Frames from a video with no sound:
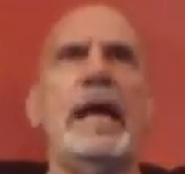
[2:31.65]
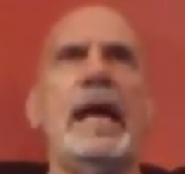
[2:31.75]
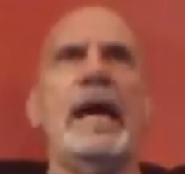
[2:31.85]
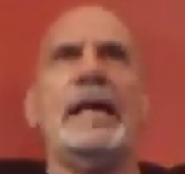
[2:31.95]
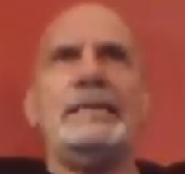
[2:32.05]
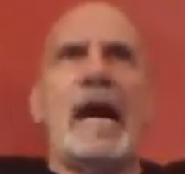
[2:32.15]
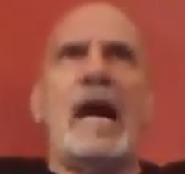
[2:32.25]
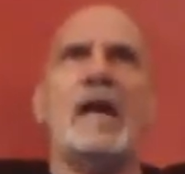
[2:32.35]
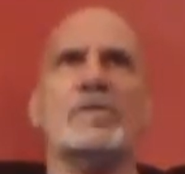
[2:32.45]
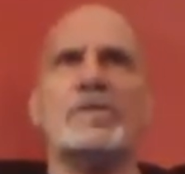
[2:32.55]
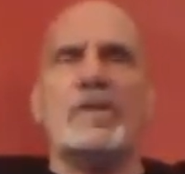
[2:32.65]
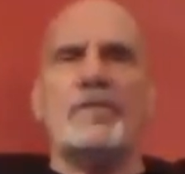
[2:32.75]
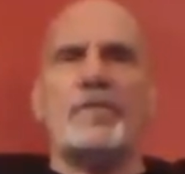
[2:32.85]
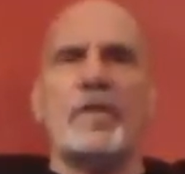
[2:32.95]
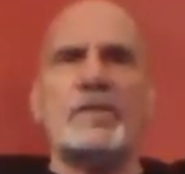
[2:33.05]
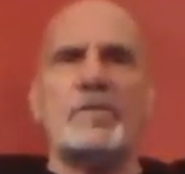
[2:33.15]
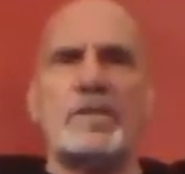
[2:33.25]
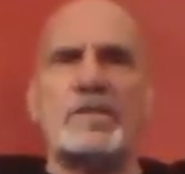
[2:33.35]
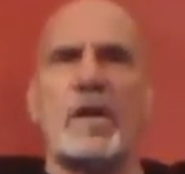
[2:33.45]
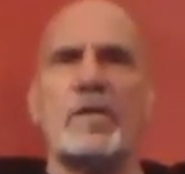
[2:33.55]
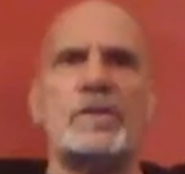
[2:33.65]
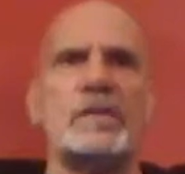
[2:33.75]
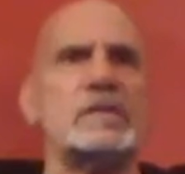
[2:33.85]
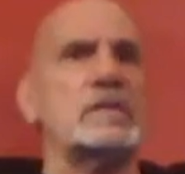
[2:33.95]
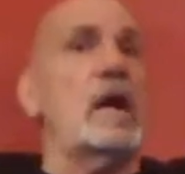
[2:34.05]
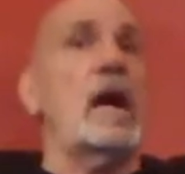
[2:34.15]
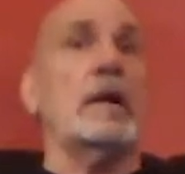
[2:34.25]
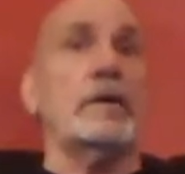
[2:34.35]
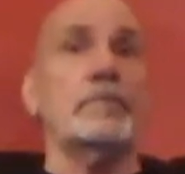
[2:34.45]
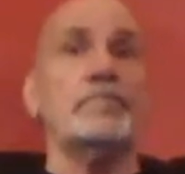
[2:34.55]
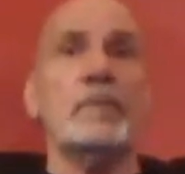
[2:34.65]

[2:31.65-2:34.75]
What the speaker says: and Don was good friends with Sergeant Slaughter.